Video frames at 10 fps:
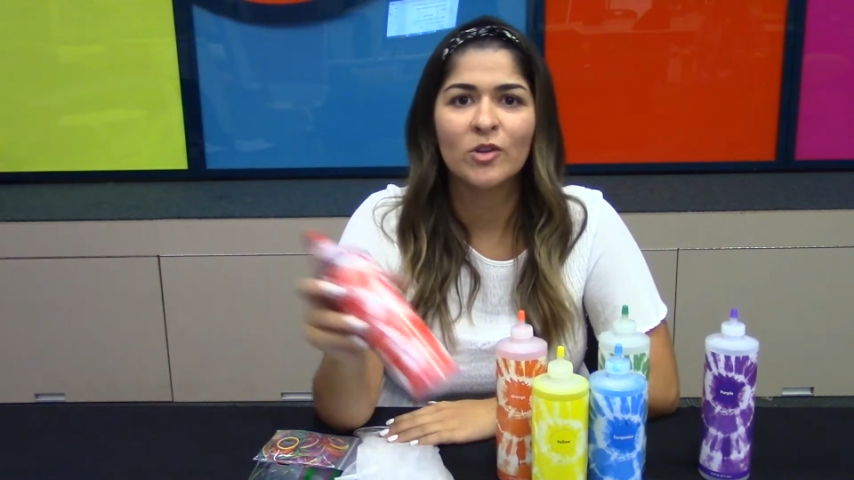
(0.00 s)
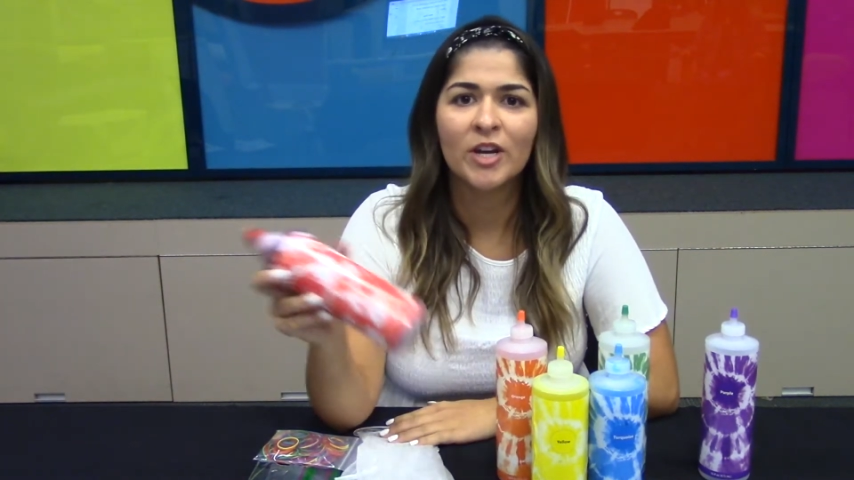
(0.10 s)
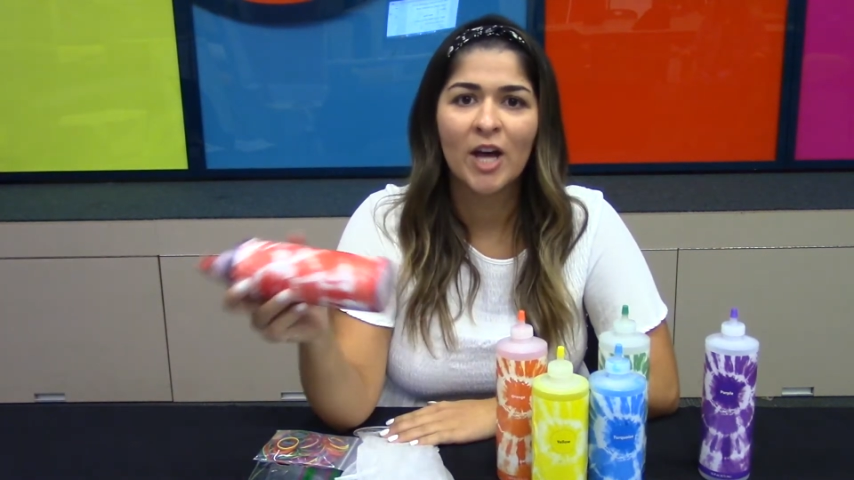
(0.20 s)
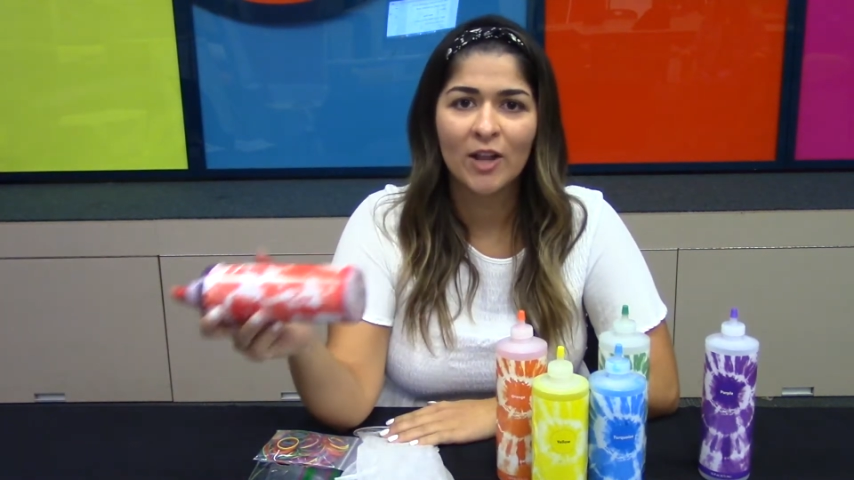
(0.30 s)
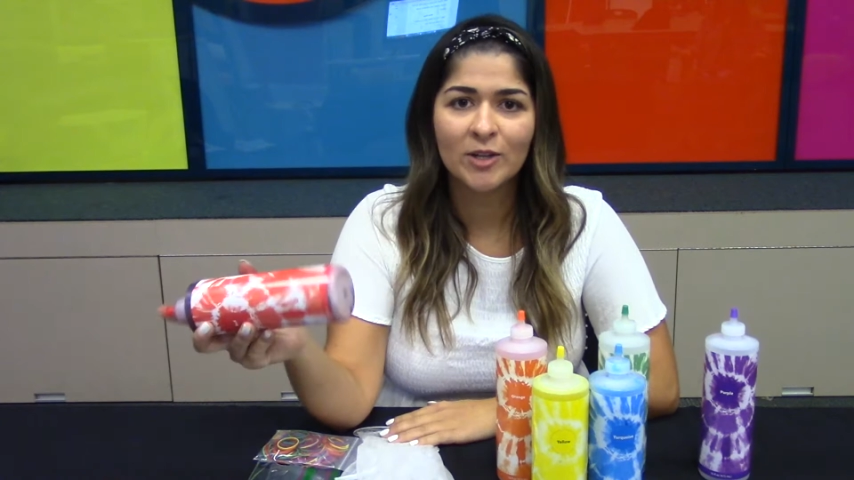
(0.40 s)
the
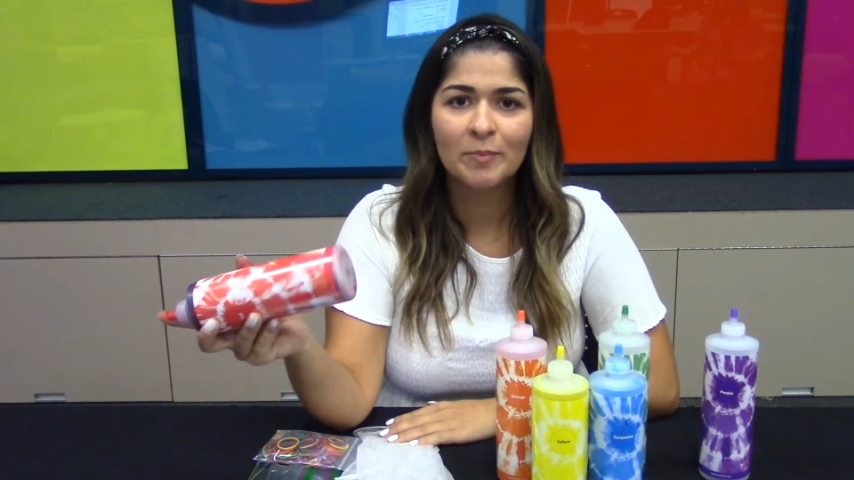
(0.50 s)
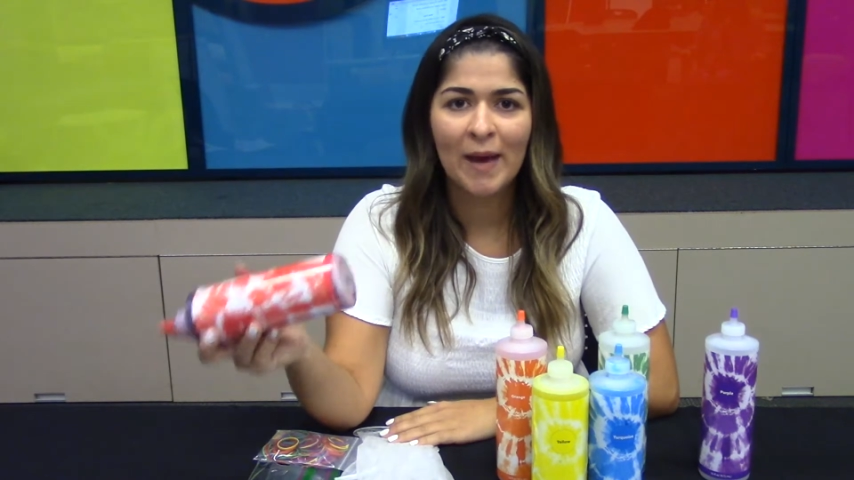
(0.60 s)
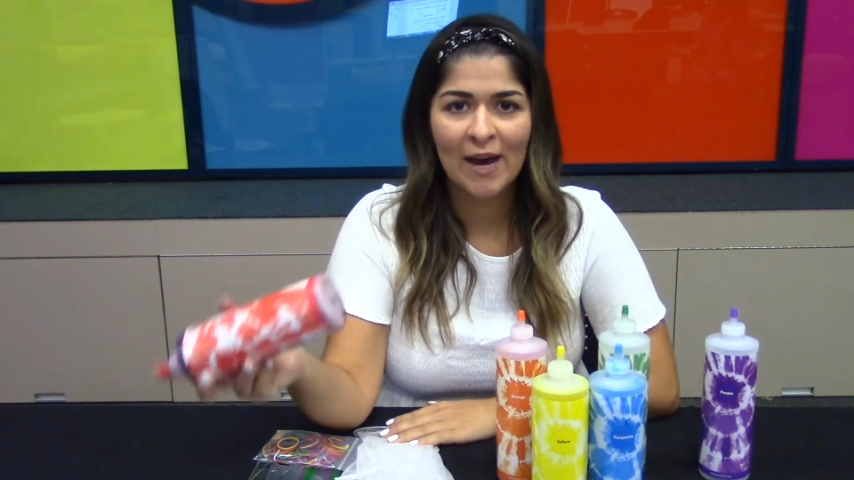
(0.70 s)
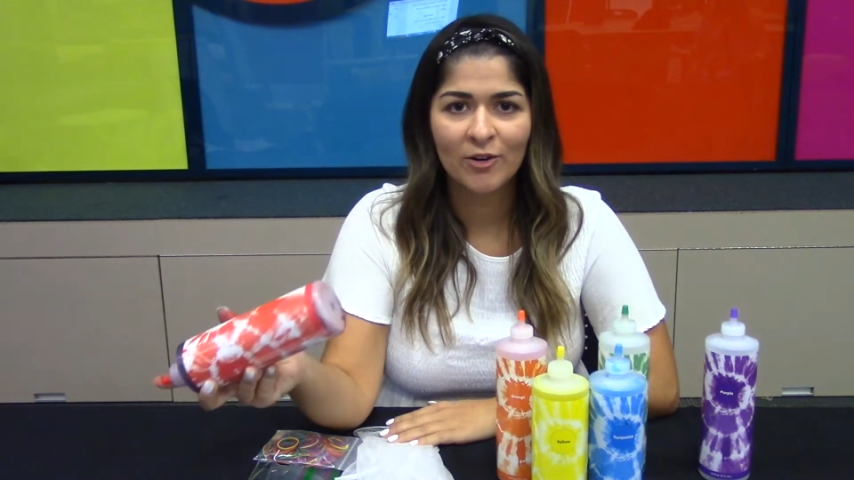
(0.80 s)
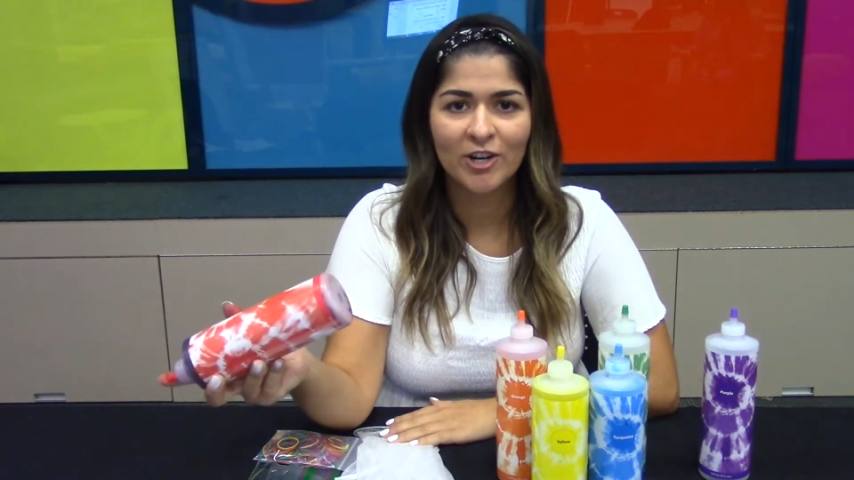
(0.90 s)
colored
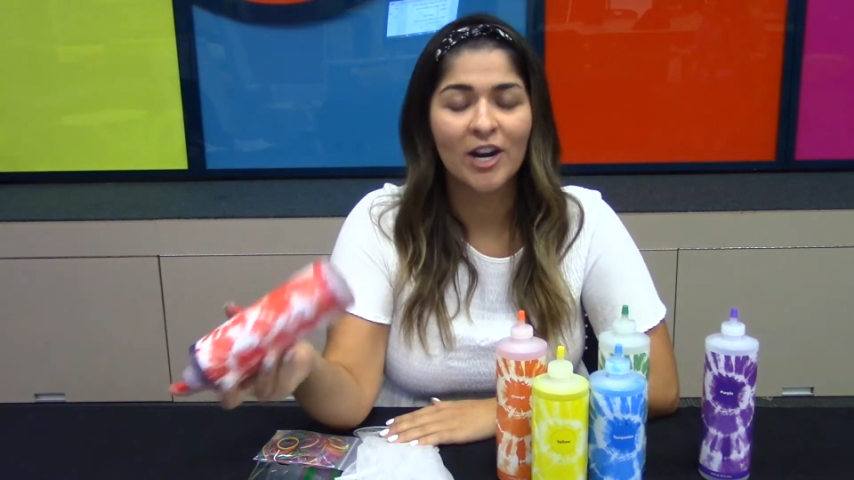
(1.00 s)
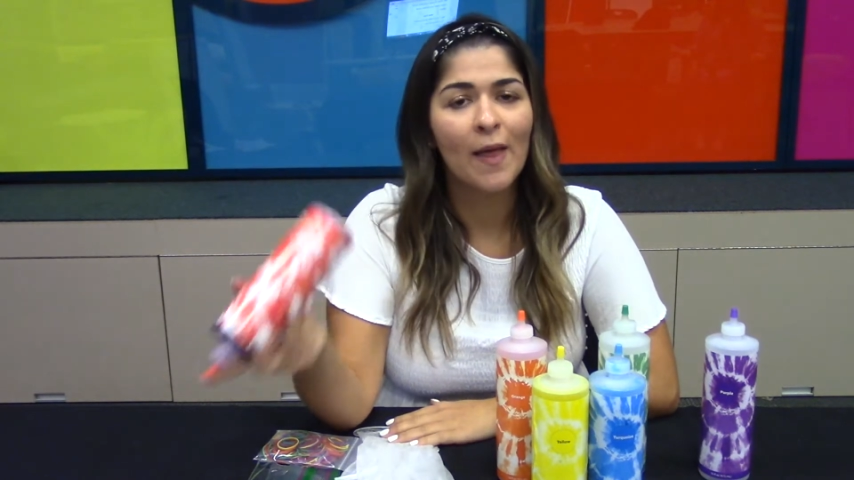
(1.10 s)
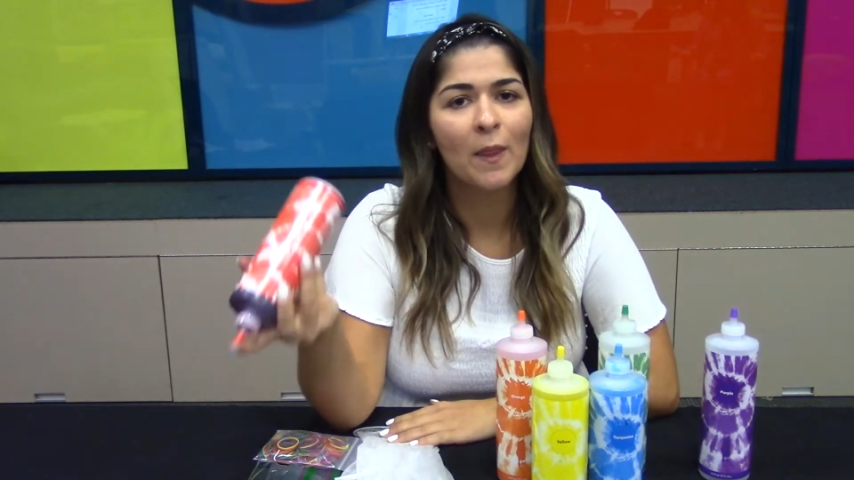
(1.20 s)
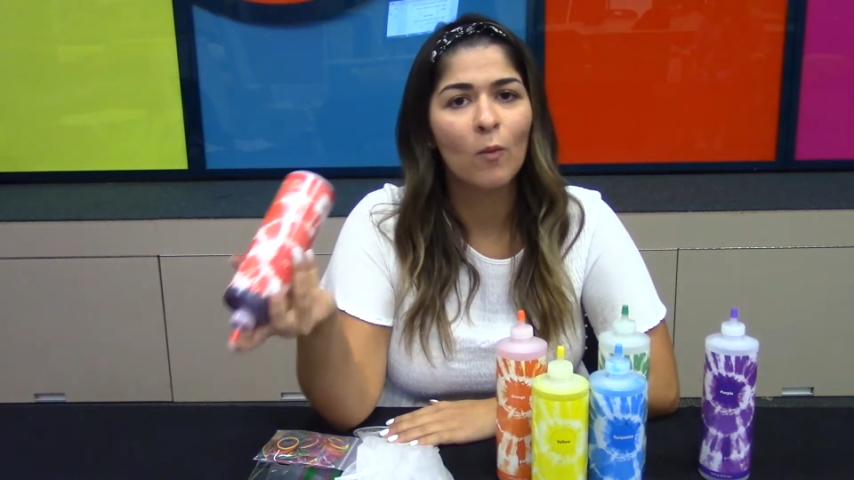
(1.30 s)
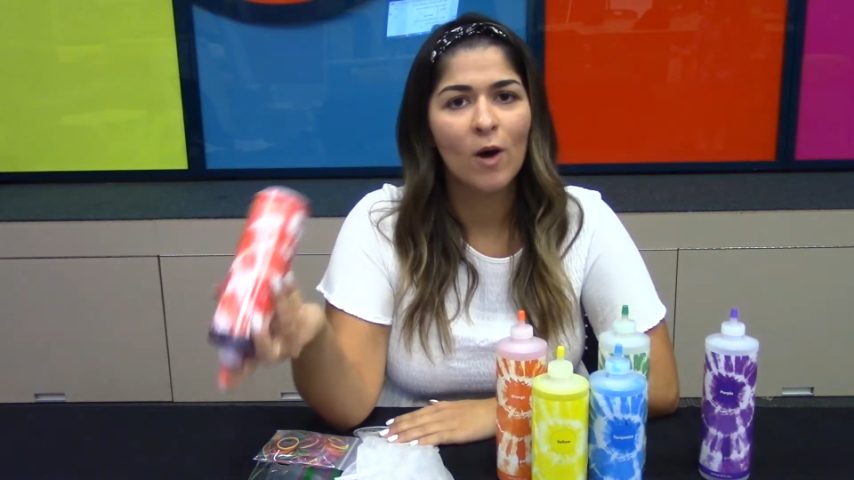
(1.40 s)
powder
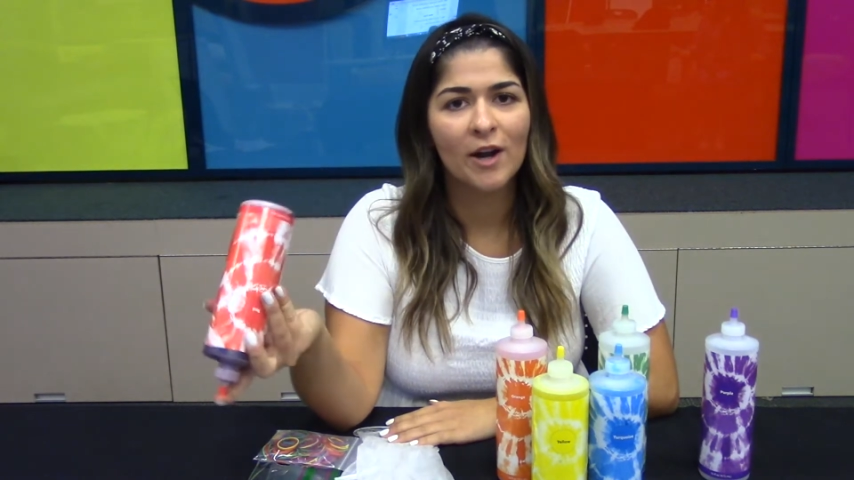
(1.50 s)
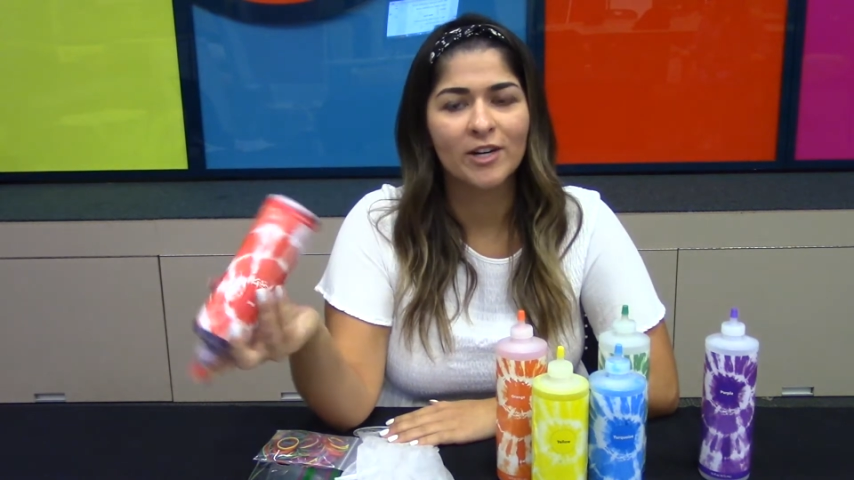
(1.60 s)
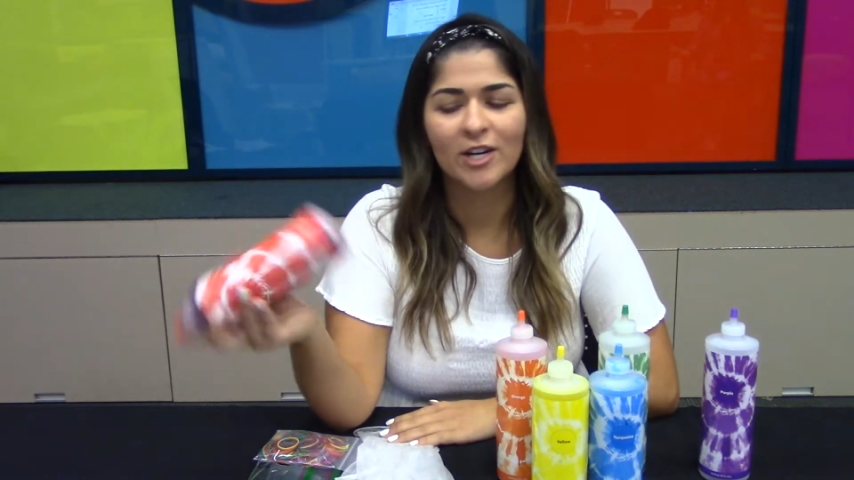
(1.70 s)
and the water